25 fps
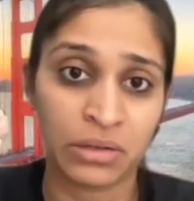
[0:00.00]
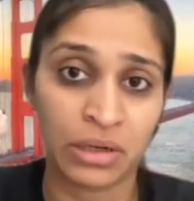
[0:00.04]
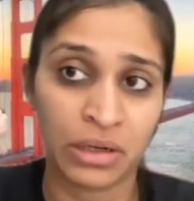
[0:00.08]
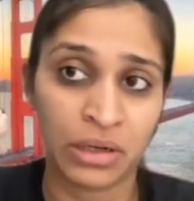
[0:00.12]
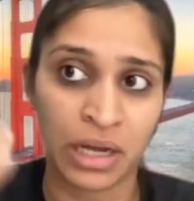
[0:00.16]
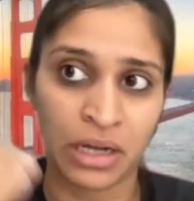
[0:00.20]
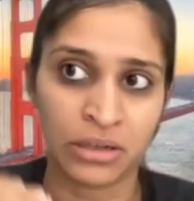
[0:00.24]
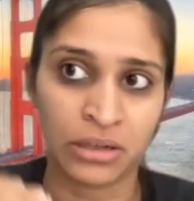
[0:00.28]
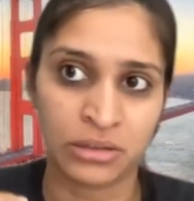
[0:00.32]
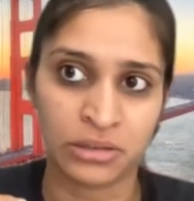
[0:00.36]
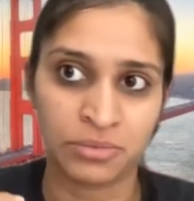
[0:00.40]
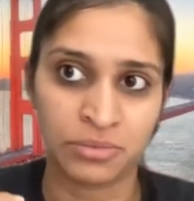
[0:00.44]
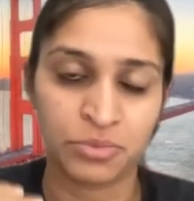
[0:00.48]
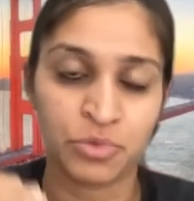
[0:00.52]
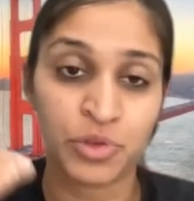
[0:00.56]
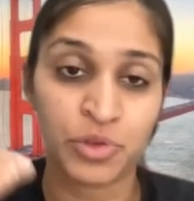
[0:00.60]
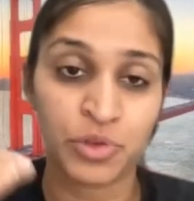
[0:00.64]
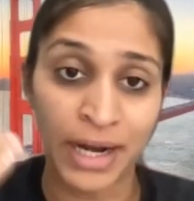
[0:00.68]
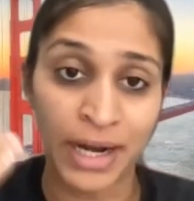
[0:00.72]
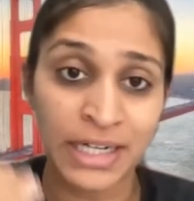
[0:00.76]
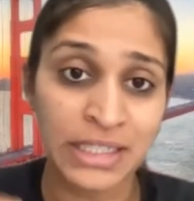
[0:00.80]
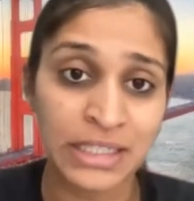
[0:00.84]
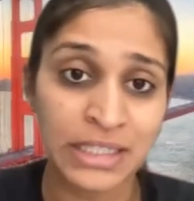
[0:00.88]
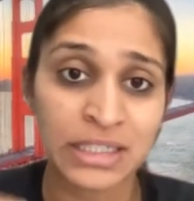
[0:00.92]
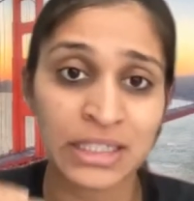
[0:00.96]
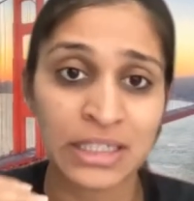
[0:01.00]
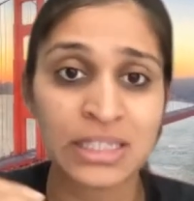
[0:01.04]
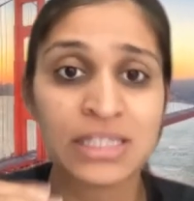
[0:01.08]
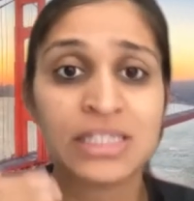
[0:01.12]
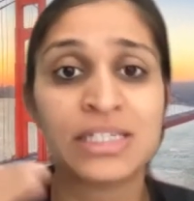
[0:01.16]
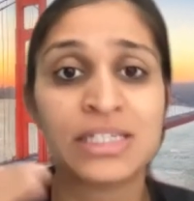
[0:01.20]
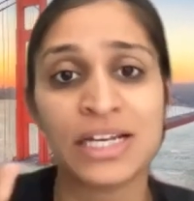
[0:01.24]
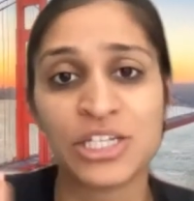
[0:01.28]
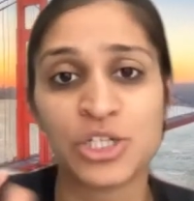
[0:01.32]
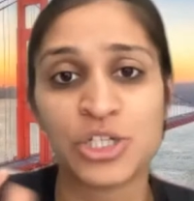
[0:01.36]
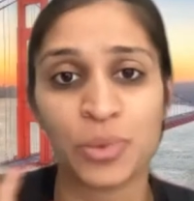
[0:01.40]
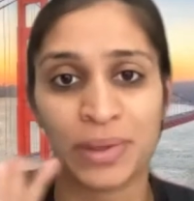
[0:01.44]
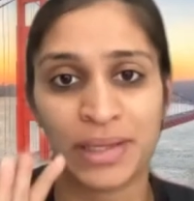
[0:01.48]
uh, write it in
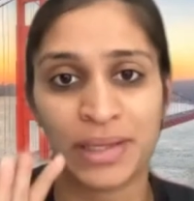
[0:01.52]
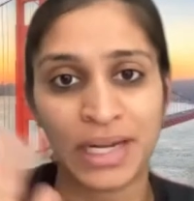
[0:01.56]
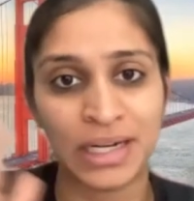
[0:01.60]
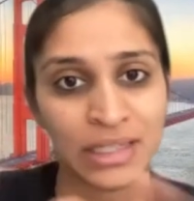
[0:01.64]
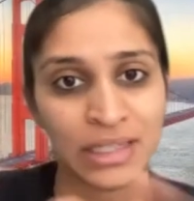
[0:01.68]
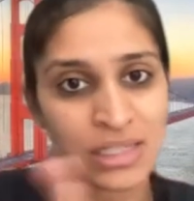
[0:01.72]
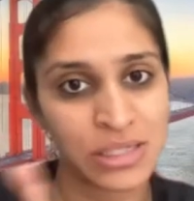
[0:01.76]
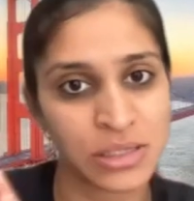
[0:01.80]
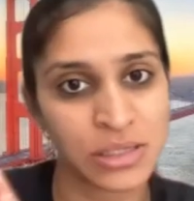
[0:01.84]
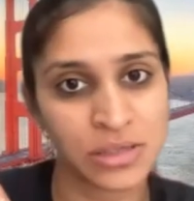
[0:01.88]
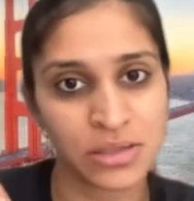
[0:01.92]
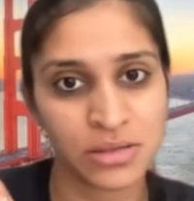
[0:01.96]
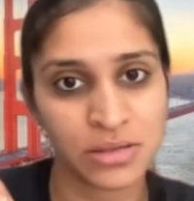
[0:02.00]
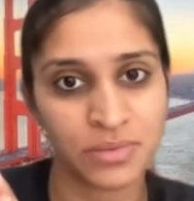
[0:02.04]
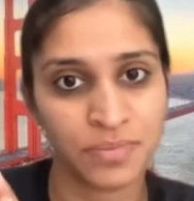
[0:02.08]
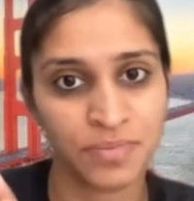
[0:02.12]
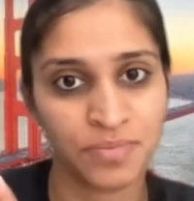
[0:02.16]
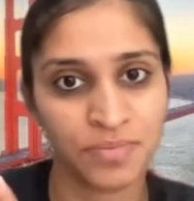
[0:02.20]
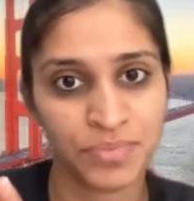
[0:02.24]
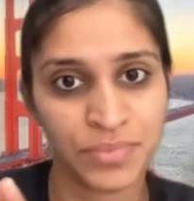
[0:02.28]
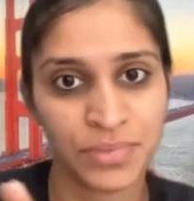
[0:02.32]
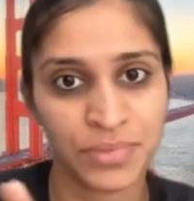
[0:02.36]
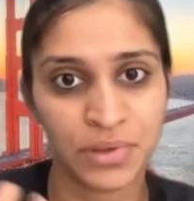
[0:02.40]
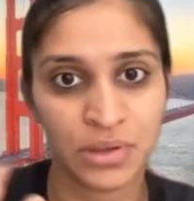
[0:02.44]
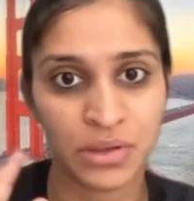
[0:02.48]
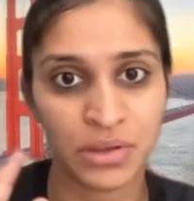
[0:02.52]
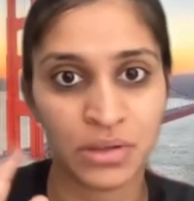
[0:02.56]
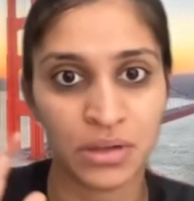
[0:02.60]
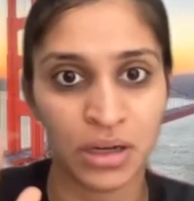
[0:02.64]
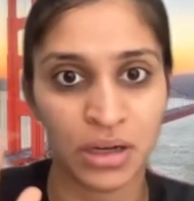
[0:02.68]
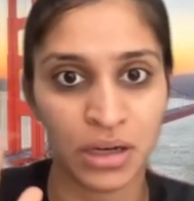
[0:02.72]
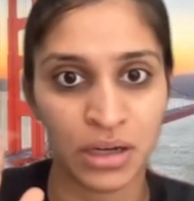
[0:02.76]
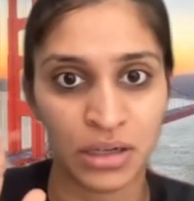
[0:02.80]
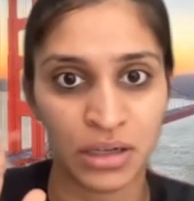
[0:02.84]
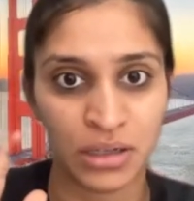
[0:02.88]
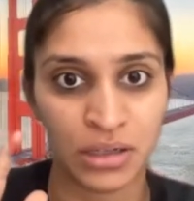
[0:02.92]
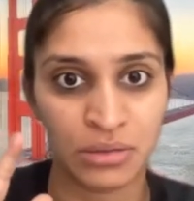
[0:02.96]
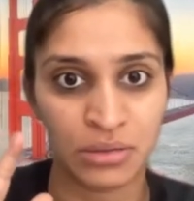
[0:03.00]
such a way that it's
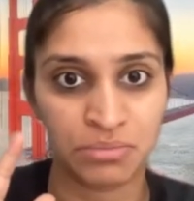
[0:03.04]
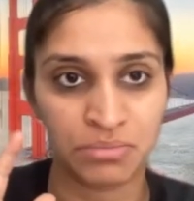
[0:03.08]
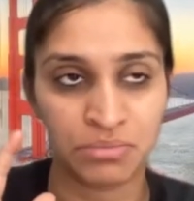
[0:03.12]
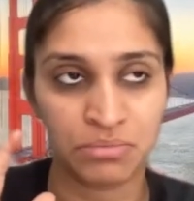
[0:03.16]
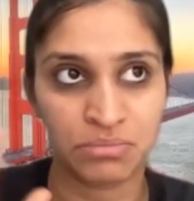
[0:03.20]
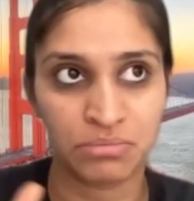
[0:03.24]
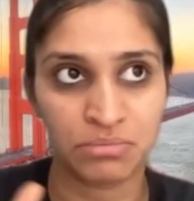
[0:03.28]
uh,